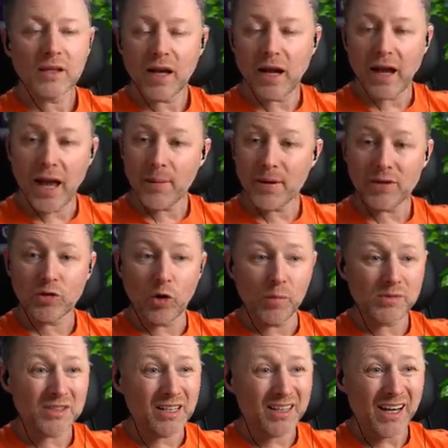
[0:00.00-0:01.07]
Emma
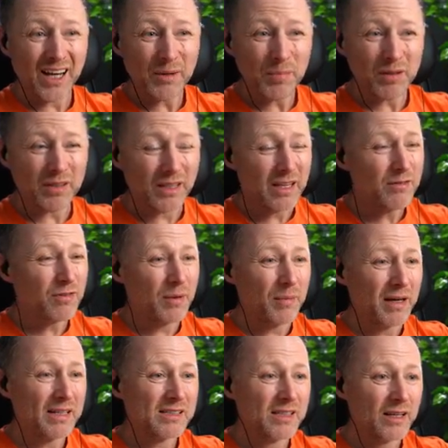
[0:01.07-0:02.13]
Thompson, I can't believe they
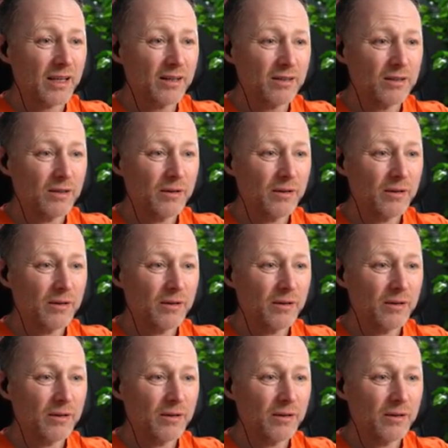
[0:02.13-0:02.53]
managed to get her.